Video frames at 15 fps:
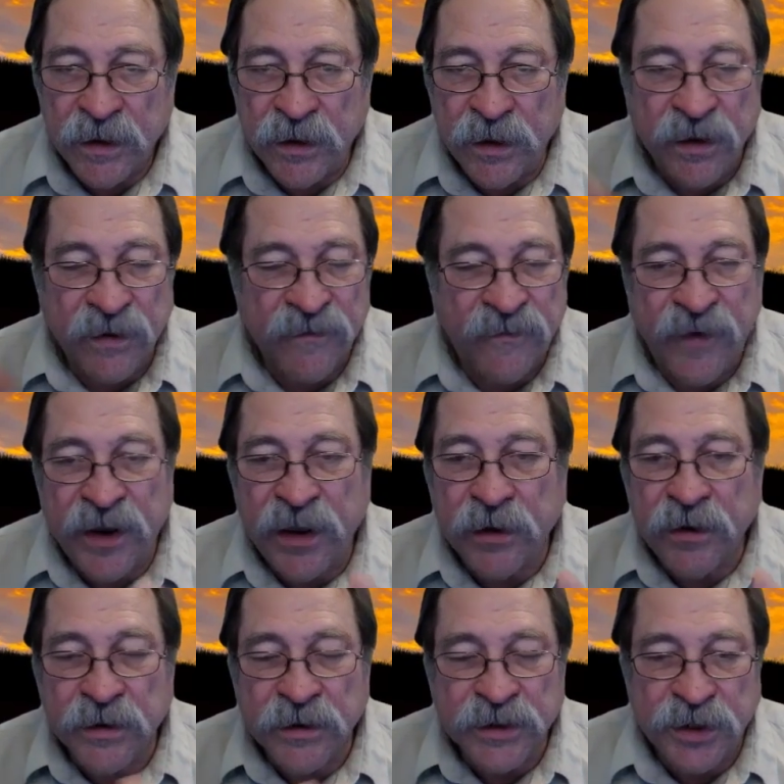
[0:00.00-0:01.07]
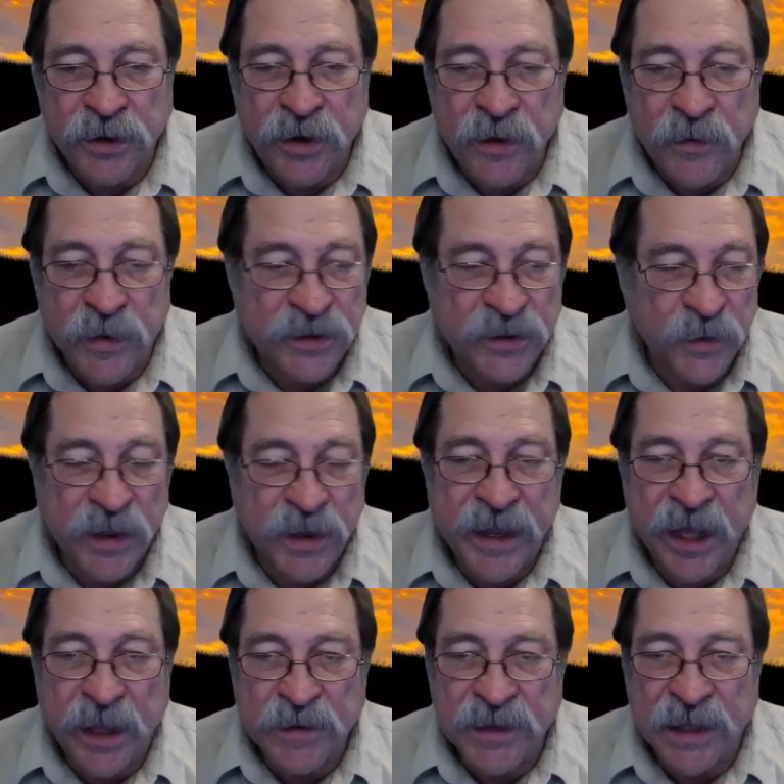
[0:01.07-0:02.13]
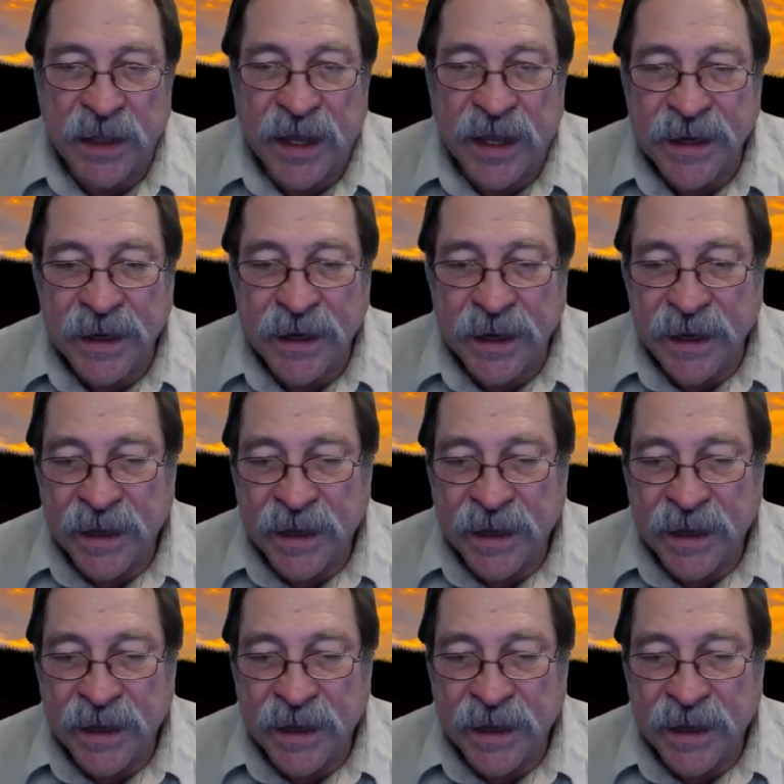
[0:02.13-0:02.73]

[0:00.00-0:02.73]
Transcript: You can video your shooting, which really helps a lot.